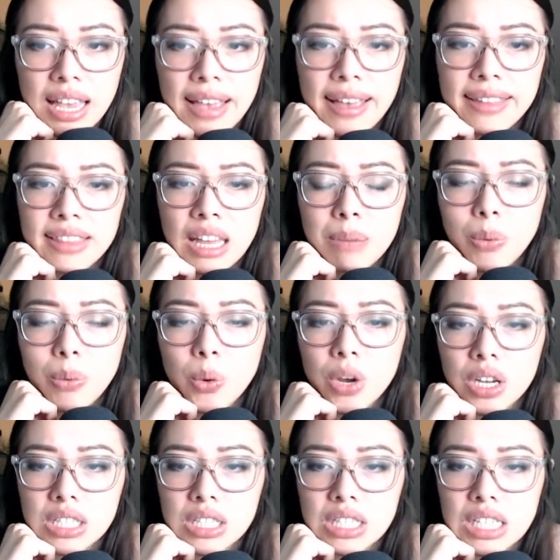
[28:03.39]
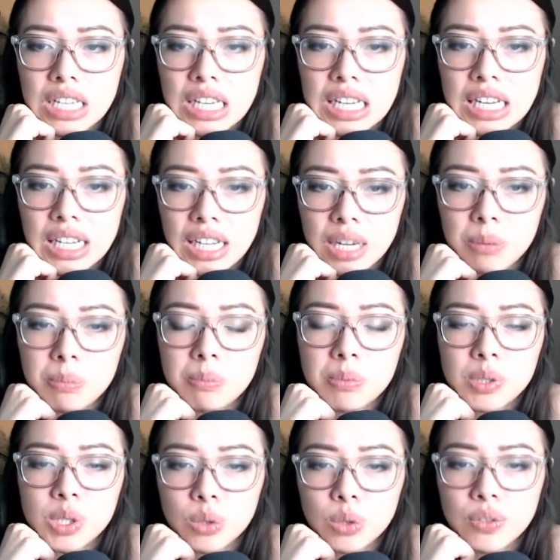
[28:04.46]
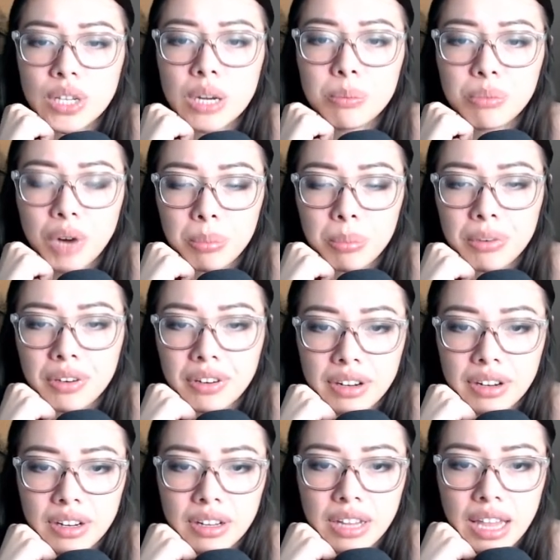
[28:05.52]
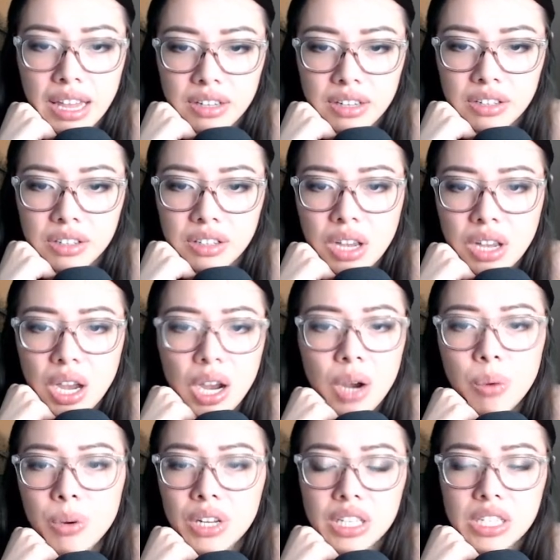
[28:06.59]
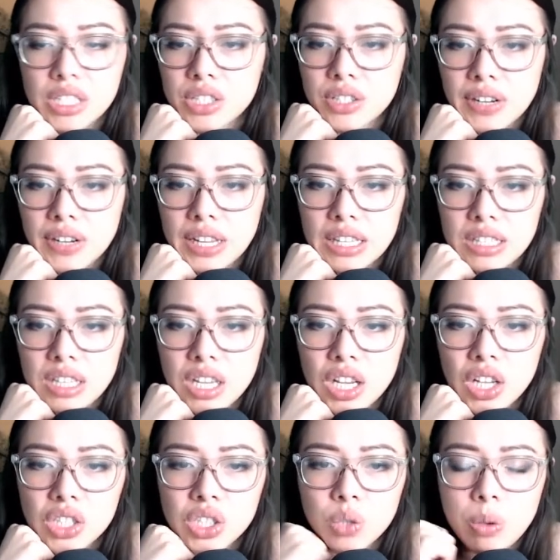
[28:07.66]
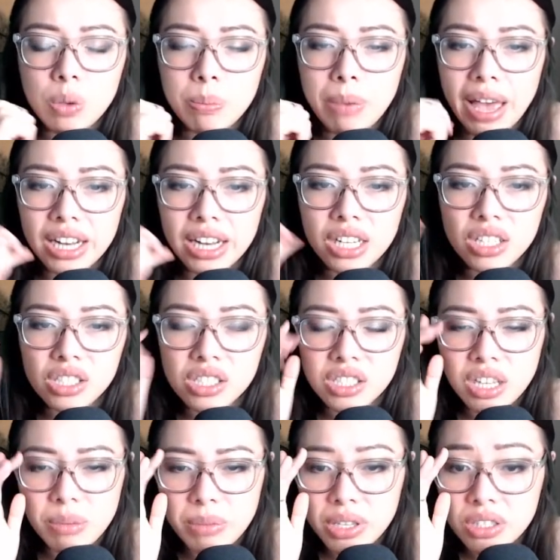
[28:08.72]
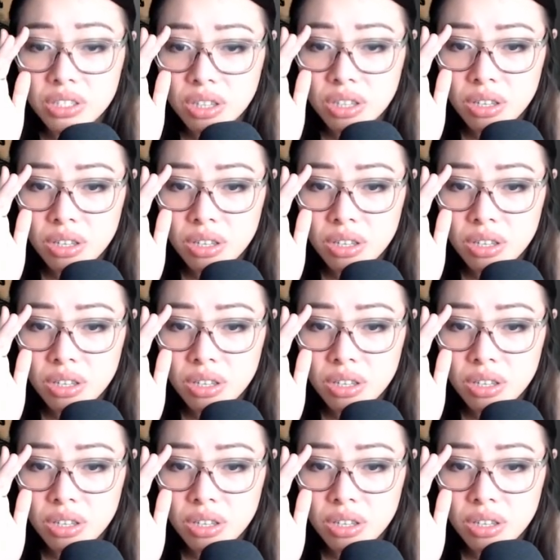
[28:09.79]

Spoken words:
That boy is eating up Soviet propaganda. What a disgrace. Should we banish Timmy to the